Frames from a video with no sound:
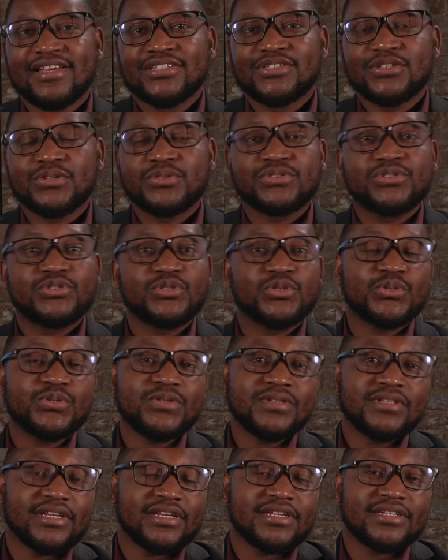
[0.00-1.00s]
So
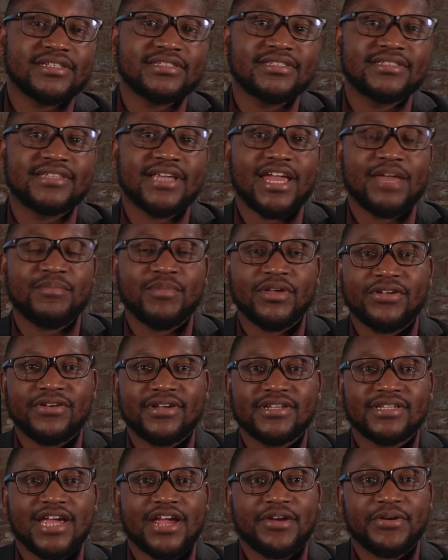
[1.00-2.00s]
June is
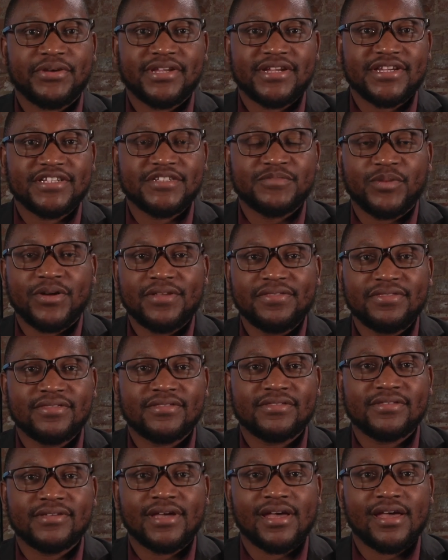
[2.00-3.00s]
Immigrant Heritage
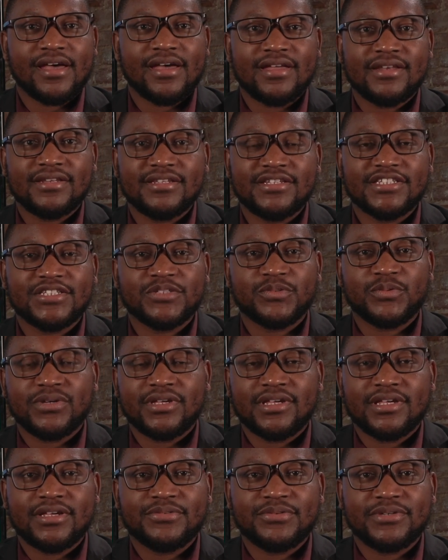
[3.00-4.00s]
Month, and this
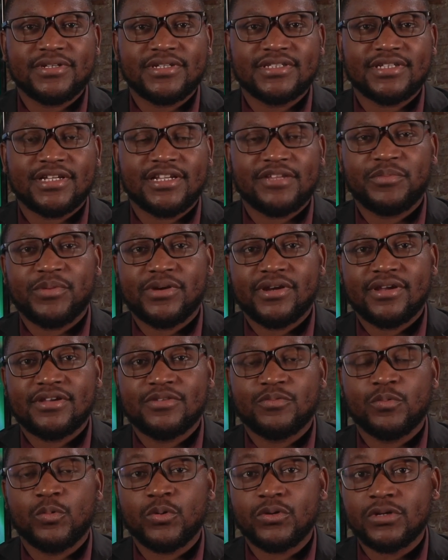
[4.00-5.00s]
week we
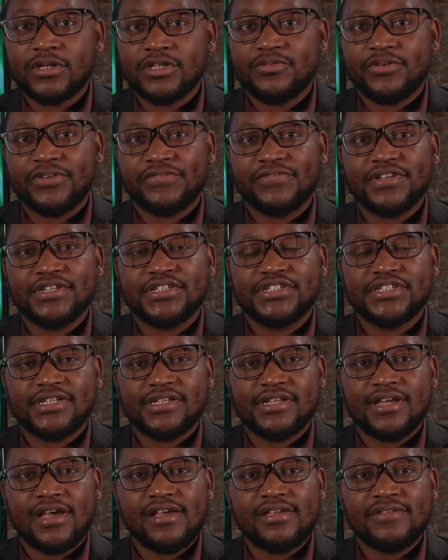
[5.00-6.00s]
celebrated World Refugee
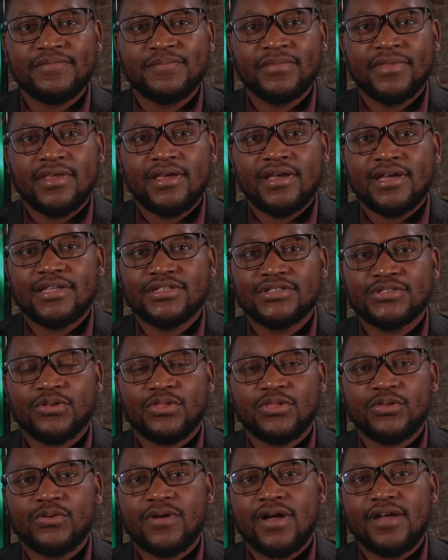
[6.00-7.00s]
Day. And so
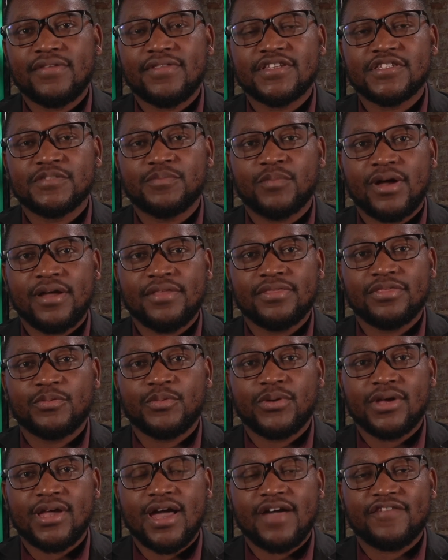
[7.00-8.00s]
throughout this month,
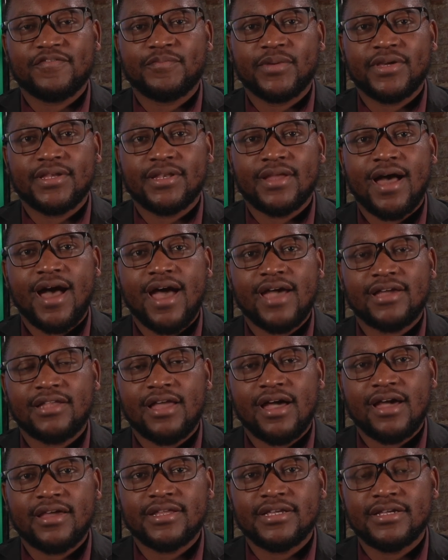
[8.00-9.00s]
we have been
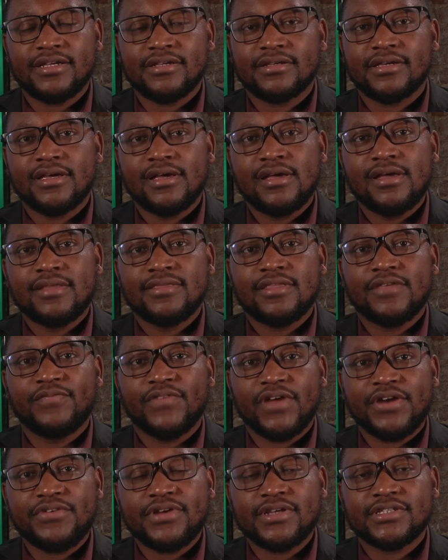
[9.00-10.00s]
highlighting the
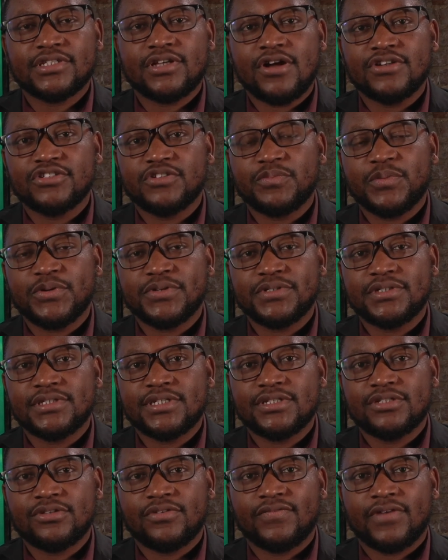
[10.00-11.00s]
various
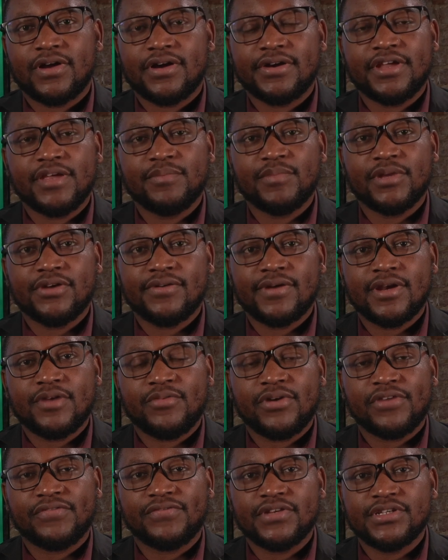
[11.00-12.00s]
contributions of our immigrant and
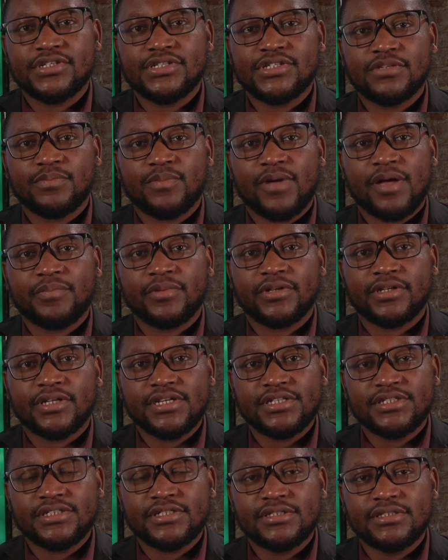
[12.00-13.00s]
refugee
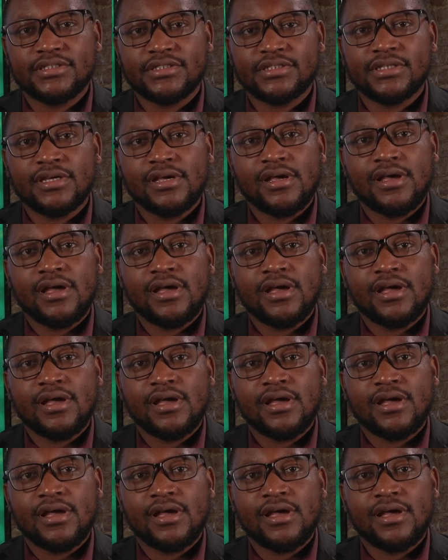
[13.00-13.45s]
populations.